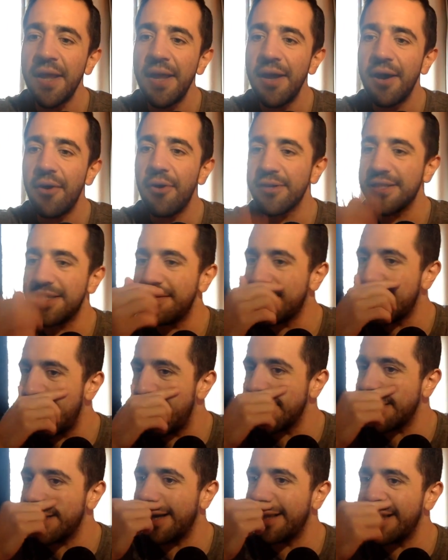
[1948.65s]
Octave
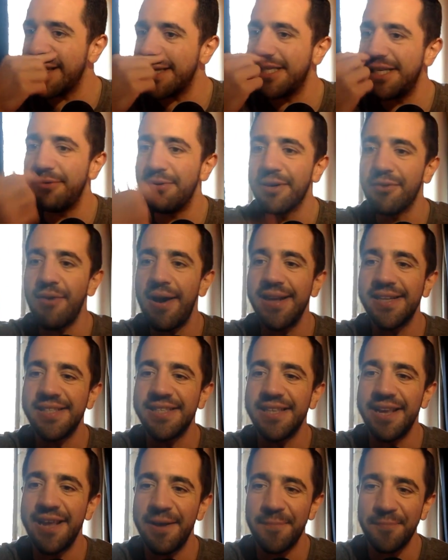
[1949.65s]
says, I think she regrets
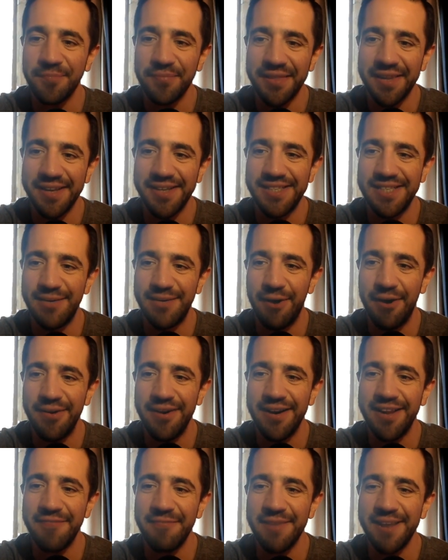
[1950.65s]
it because she won't
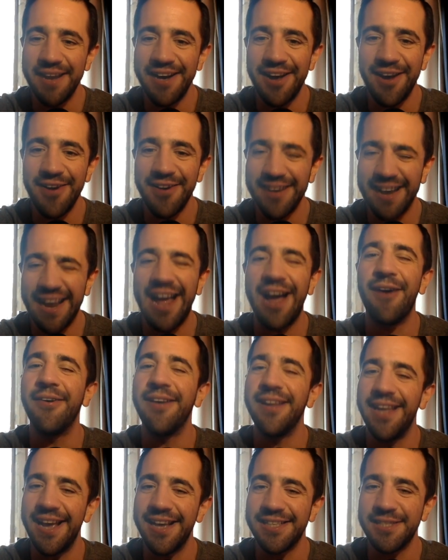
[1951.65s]
leave me alone now.
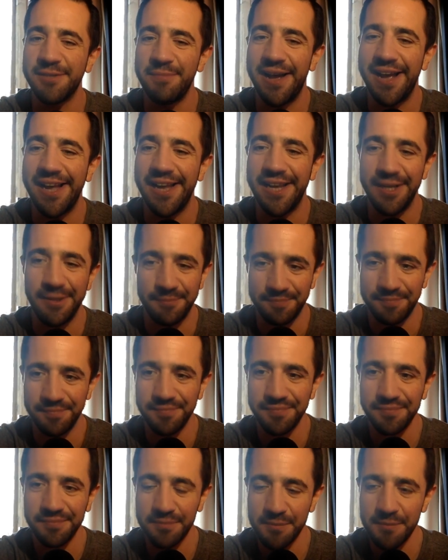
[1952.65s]
Yes, mate.
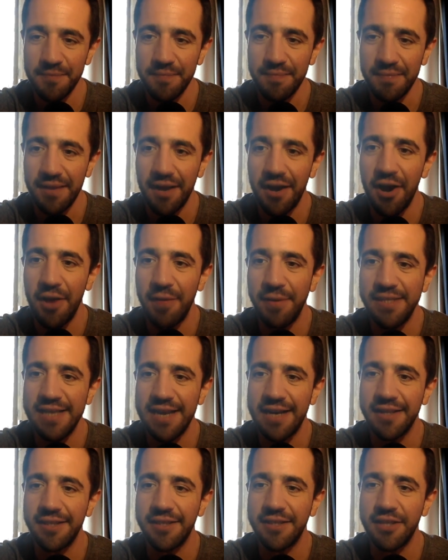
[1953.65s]
I hope you
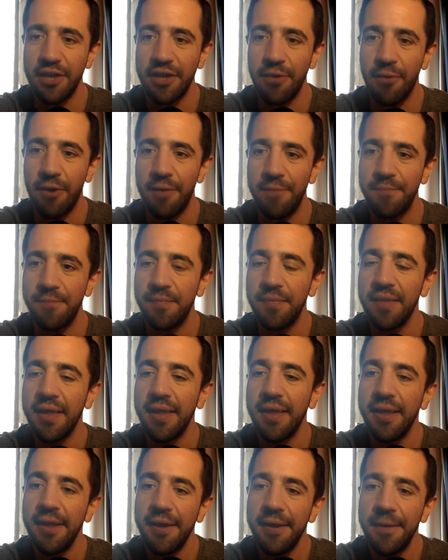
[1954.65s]
tell her to do one.
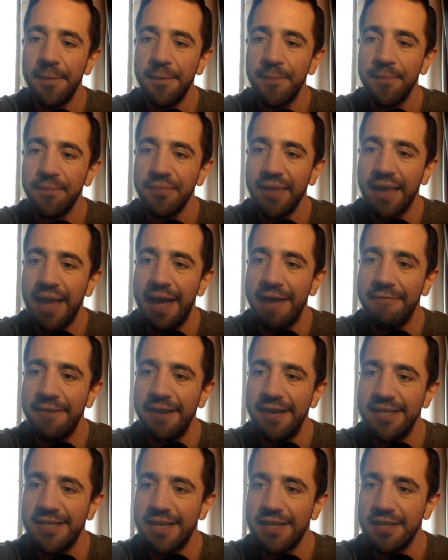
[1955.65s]

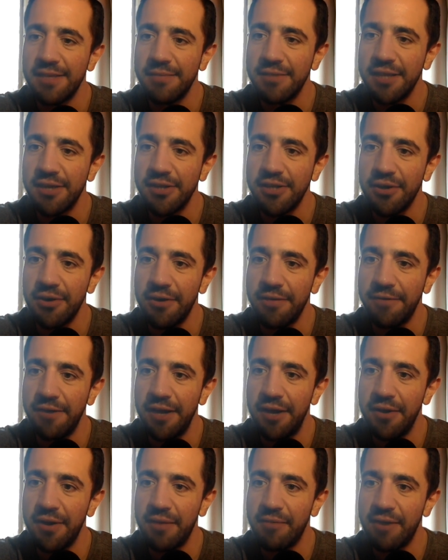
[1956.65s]
Effie says, I'm so sorry for
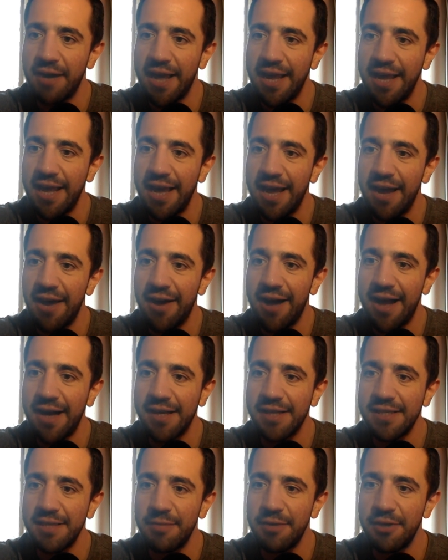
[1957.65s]
you. Can relate here. I had a
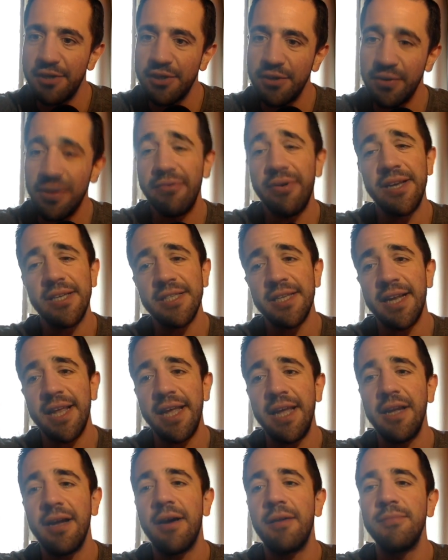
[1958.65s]
similar story
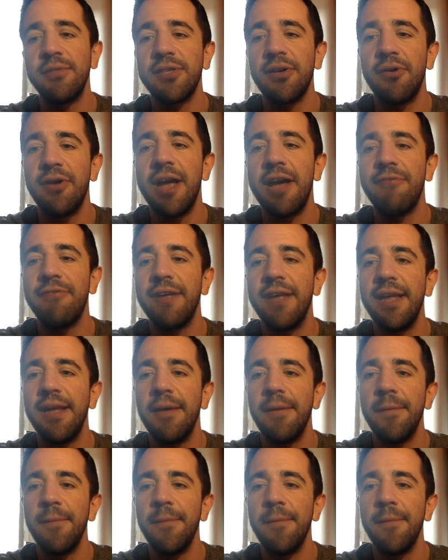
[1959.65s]
recently. I'm sorry, Effie.